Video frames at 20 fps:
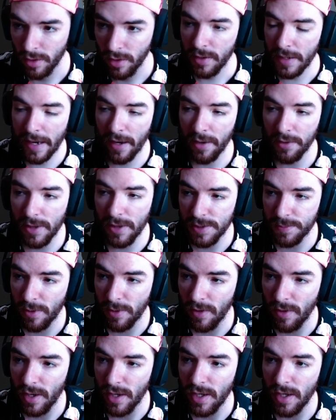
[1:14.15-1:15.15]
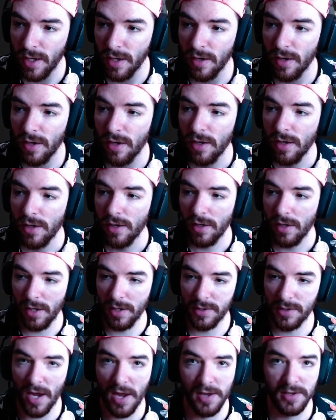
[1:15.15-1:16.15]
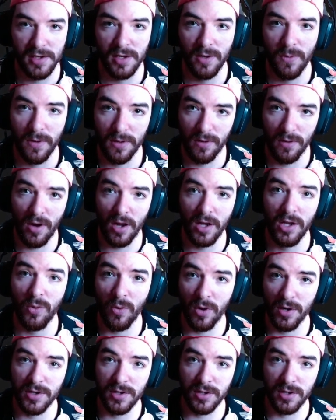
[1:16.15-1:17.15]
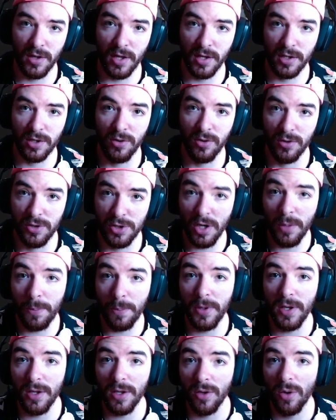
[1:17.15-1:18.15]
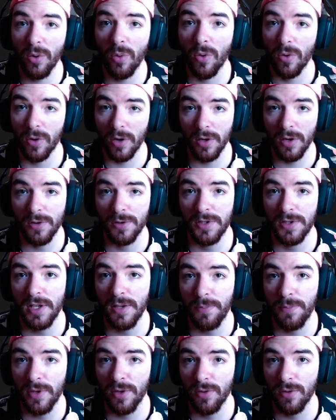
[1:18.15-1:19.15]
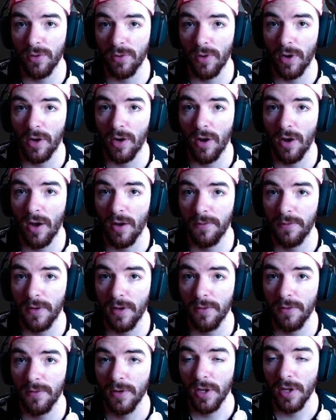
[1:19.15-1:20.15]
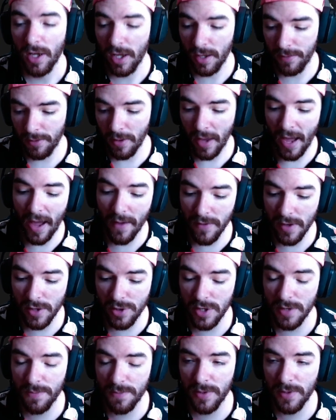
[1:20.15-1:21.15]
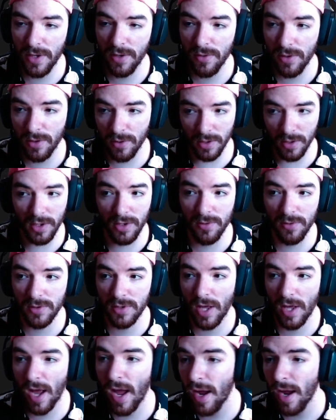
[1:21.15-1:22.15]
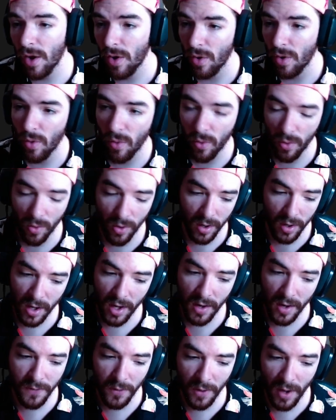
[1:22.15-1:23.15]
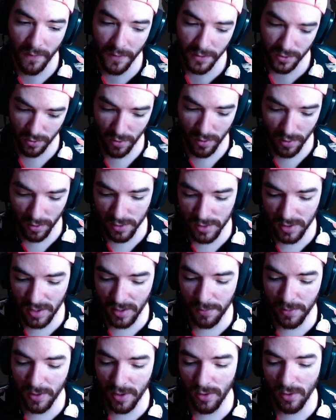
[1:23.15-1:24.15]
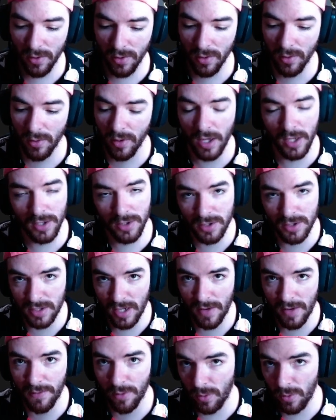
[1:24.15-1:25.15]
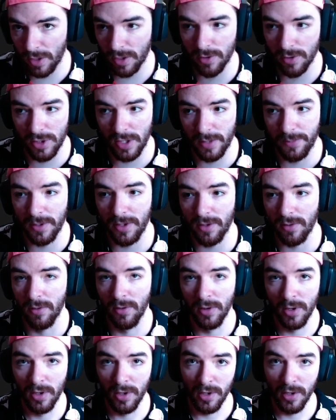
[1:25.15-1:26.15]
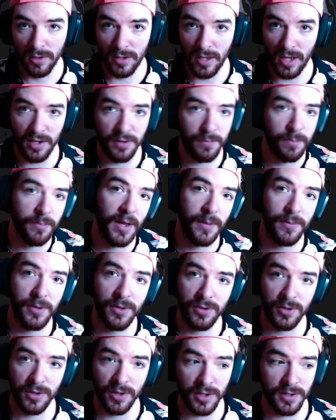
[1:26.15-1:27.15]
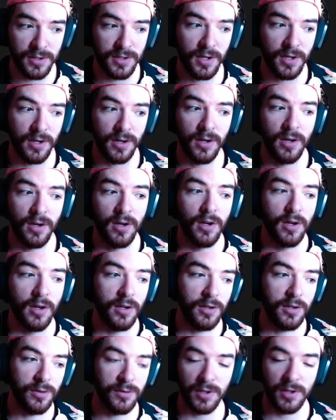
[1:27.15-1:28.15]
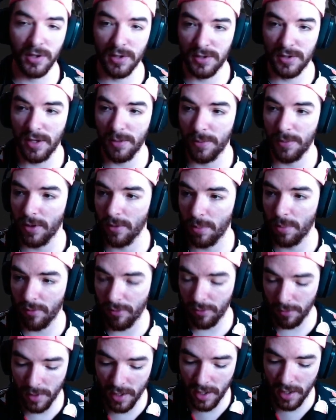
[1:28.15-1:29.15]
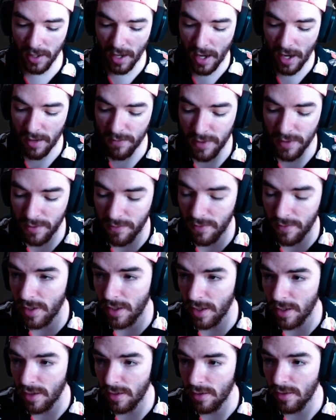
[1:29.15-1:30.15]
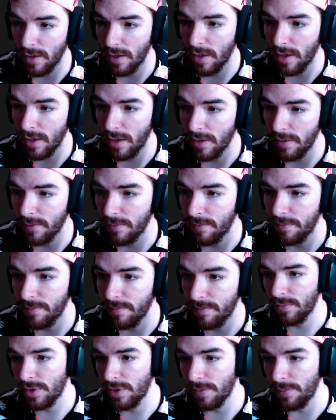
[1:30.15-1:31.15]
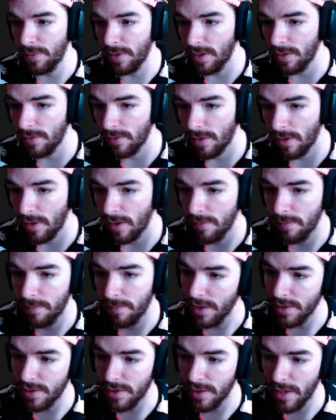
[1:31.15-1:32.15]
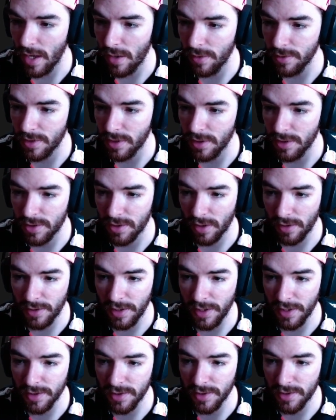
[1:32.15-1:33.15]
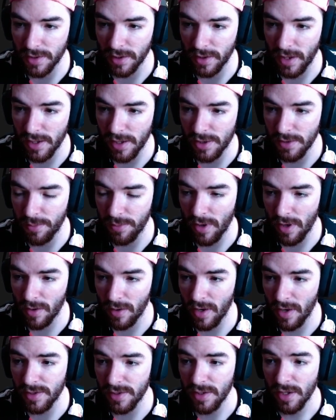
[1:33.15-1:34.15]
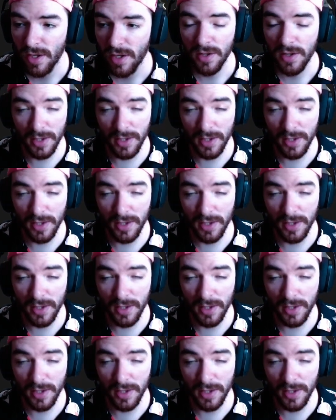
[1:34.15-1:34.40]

Now this part right here, it's asking whether or not you want to select your GPU or your CPU to run off of. If you have a GPU, you can use that or if you have a stronger CPU and just have a weaker GPU, then maybe you should consider using the CPU. But for me, I have an NVIDIA uh, GPU card. And so now it's going to start the installation progress.